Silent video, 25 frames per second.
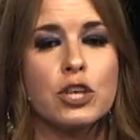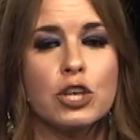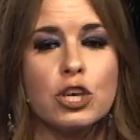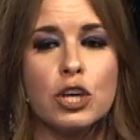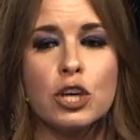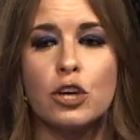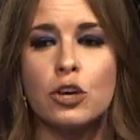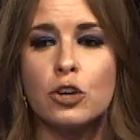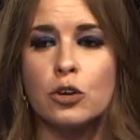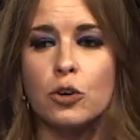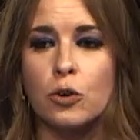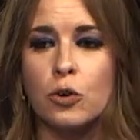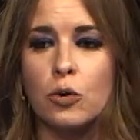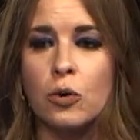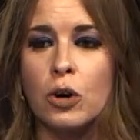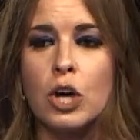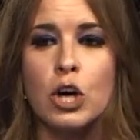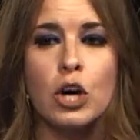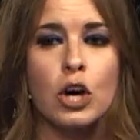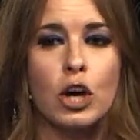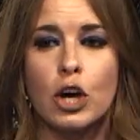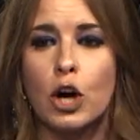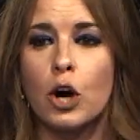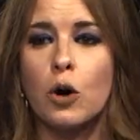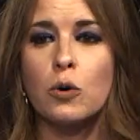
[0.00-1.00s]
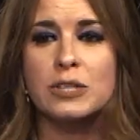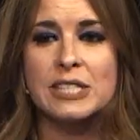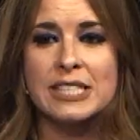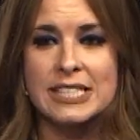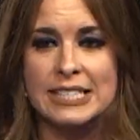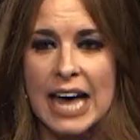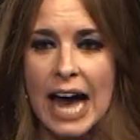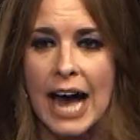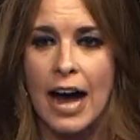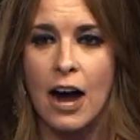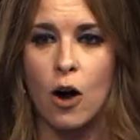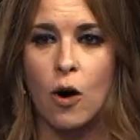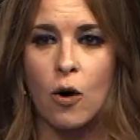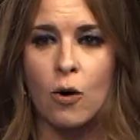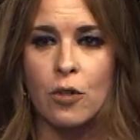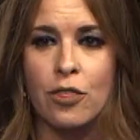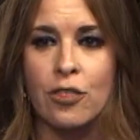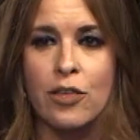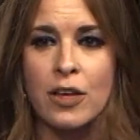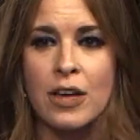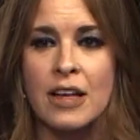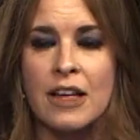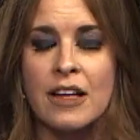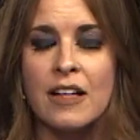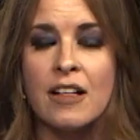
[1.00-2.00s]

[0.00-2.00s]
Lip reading: you go south,